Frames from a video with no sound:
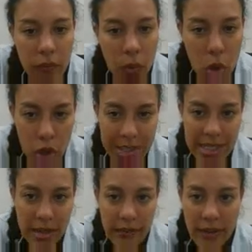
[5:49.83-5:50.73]
for
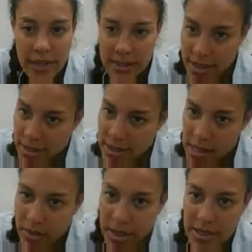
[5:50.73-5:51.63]
telophase and
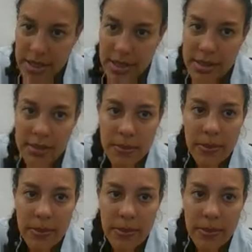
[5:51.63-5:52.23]
cytokinesis.